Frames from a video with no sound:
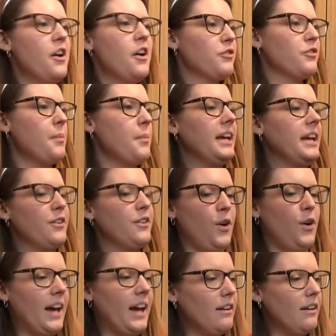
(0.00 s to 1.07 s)
from here
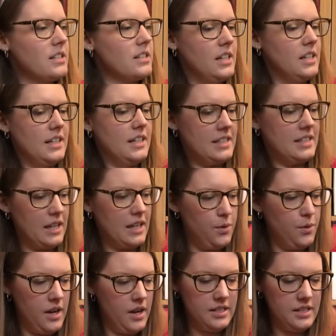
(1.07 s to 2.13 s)
on out.
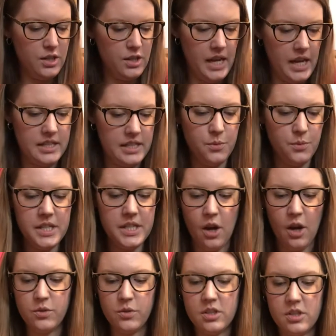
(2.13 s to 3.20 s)
So so we
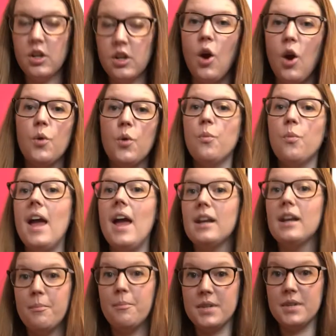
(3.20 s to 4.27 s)
don't know where
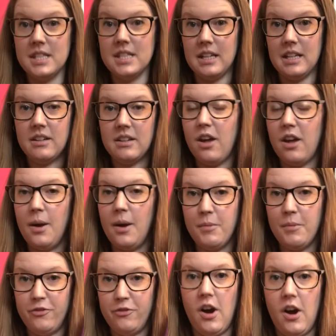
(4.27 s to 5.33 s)
number
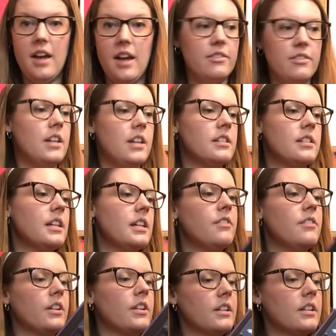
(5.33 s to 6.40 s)
five is
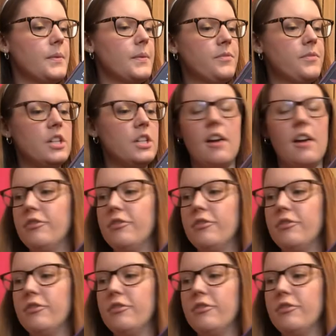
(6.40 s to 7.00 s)
even. So yeah,